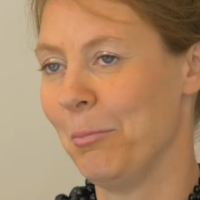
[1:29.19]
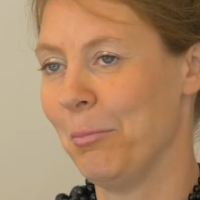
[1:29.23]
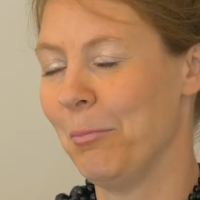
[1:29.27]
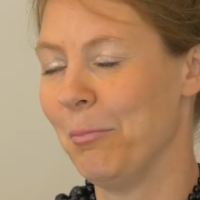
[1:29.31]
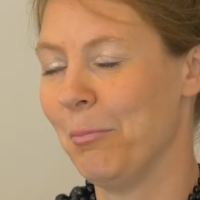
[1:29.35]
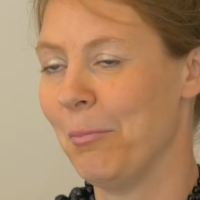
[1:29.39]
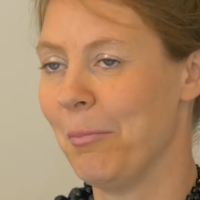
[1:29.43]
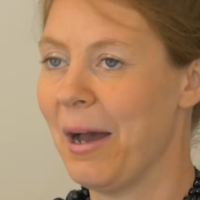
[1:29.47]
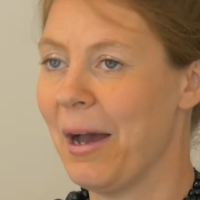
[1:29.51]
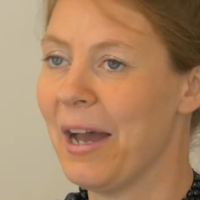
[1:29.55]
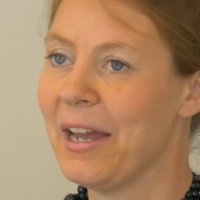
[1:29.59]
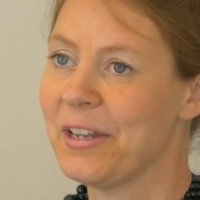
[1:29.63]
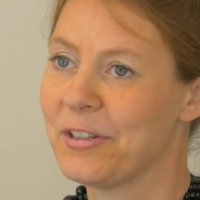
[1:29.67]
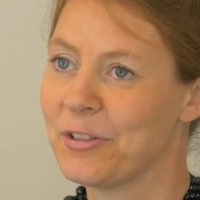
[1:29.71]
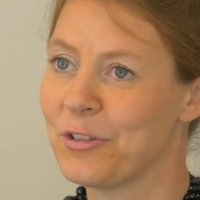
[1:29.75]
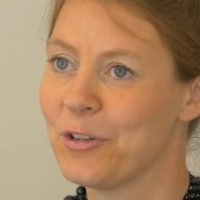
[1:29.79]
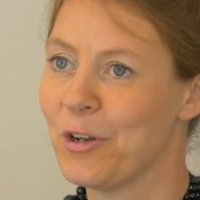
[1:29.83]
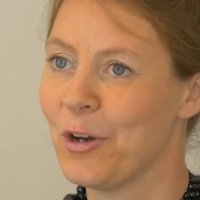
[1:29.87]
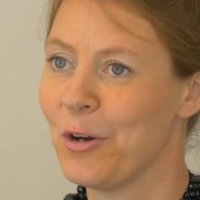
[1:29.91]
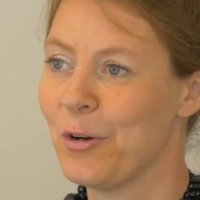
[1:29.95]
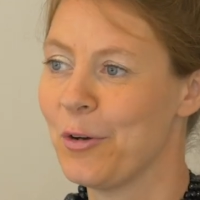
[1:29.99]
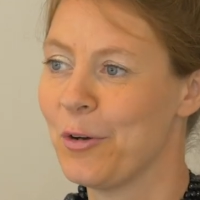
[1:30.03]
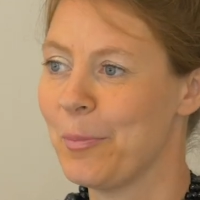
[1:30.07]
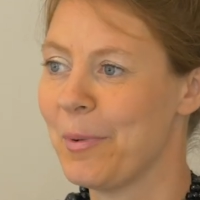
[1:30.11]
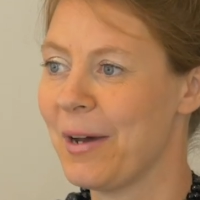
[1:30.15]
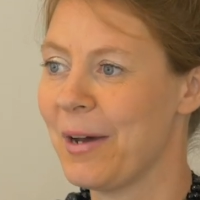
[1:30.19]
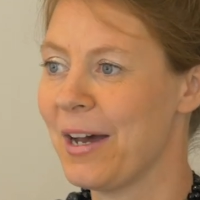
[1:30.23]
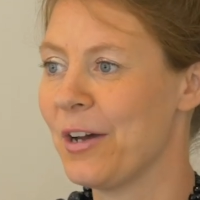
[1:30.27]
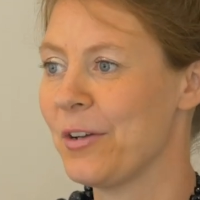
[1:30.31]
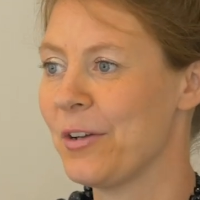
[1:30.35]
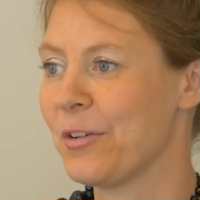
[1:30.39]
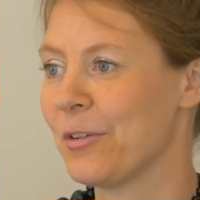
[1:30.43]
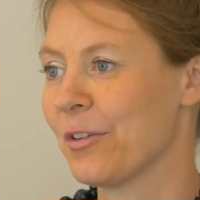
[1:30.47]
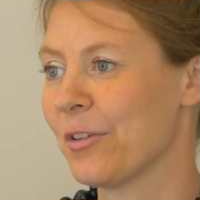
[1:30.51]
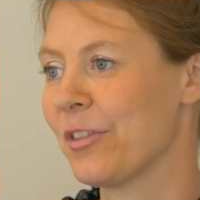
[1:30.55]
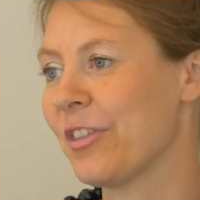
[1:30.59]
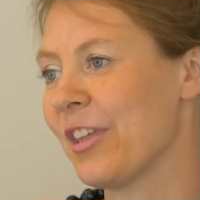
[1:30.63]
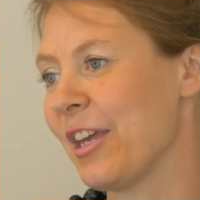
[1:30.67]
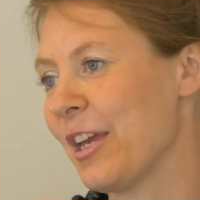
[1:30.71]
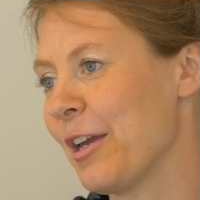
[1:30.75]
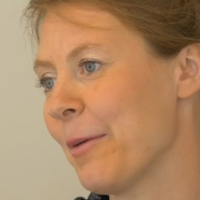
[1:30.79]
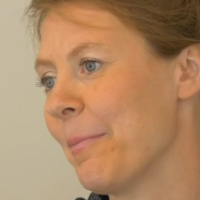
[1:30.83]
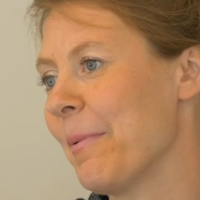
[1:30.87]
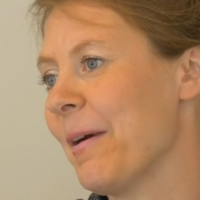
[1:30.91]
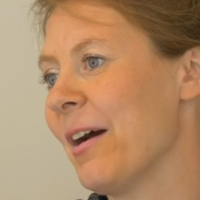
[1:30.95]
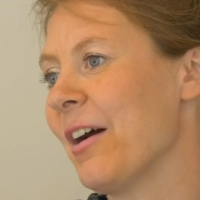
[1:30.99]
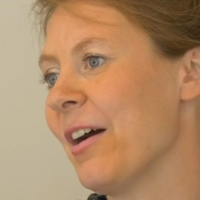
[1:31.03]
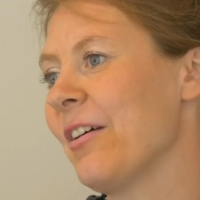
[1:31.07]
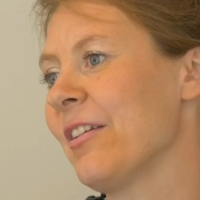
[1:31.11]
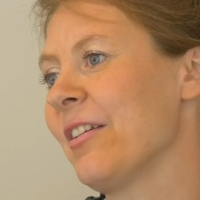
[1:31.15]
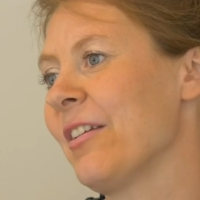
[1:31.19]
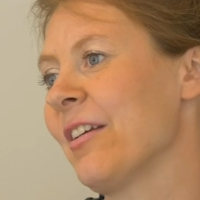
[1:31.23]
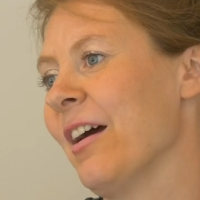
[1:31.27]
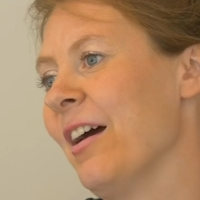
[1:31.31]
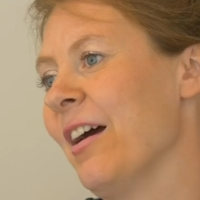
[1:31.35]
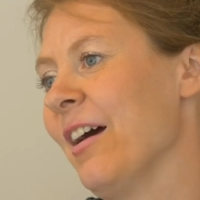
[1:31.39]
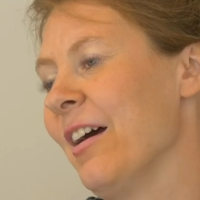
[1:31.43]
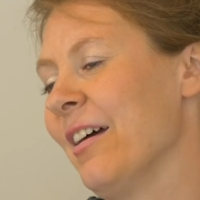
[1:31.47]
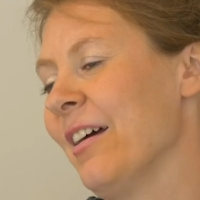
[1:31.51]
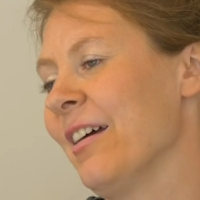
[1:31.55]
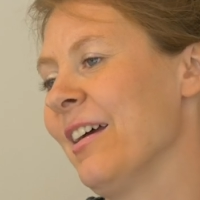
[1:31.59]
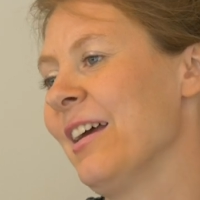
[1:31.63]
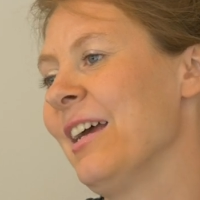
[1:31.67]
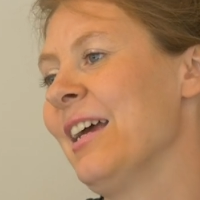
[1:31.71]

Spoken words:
might know about or think about are